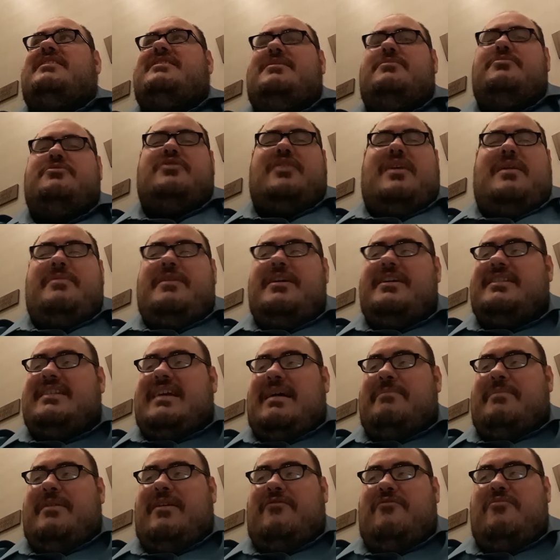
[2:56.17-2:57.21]
subscribe, hit
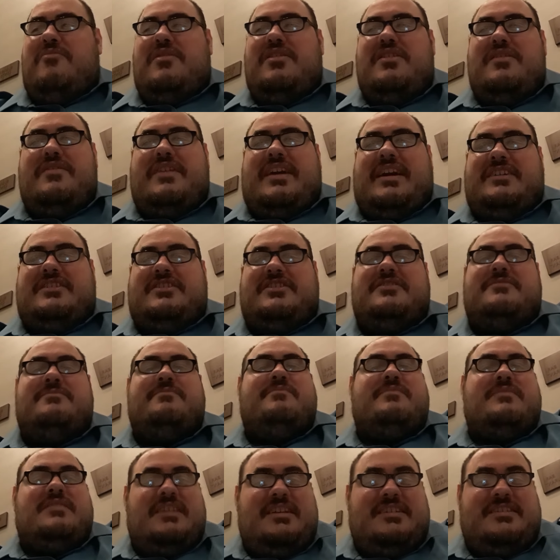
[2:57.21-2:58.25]
that bell for more notifications.
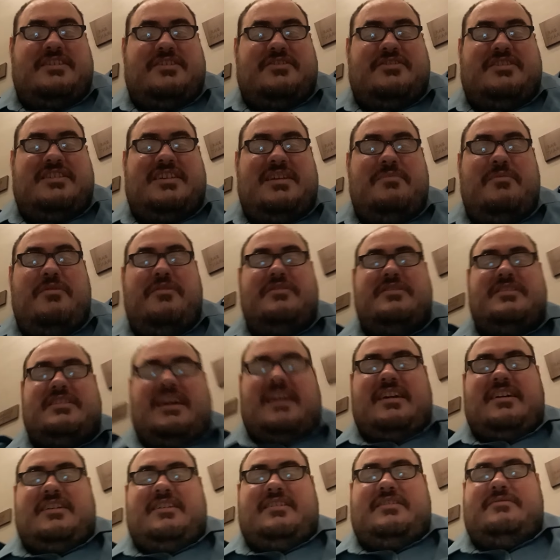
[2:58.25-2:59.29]
This is Team Movie
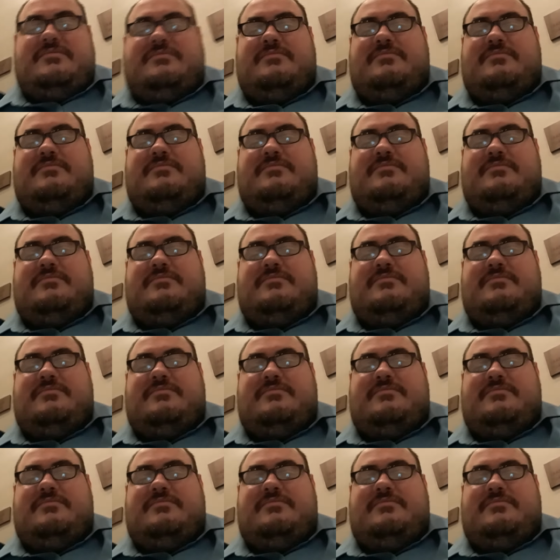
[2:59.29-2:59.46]
Saga.